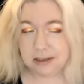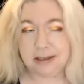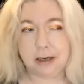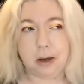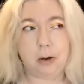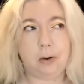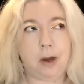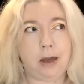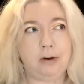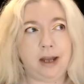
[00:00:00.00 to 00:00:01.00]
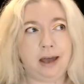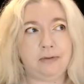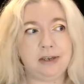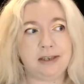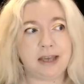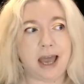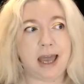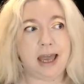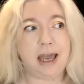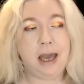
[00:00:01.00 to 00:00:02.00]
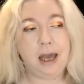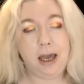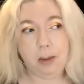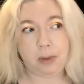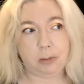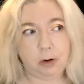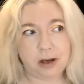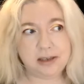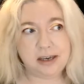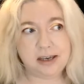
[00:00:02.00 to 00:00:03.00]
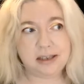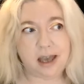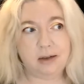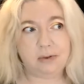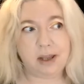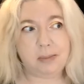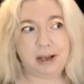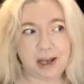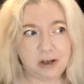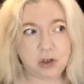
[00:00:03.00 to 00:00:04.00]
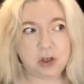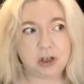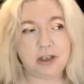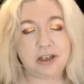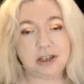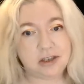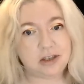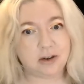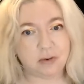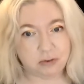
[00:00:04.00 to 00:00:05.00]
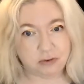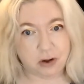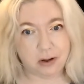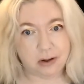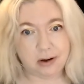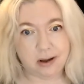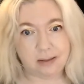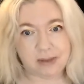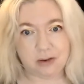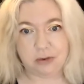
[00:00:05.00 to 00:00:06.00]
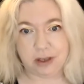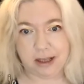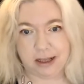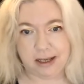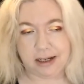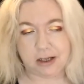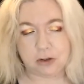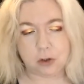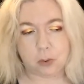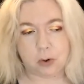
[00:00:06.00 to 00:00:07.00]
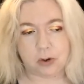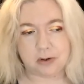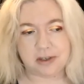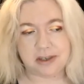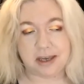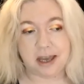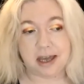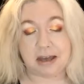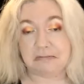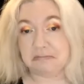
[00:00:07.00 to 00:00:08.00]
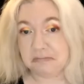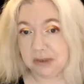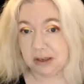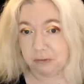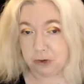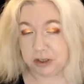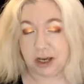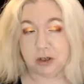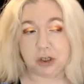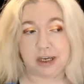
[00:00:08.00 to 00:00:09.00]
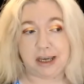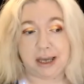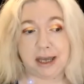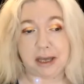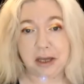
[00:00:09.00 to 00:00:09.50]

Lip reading: So I would have to say, by process of elimination so far, I'm definitely leaning towards the Versace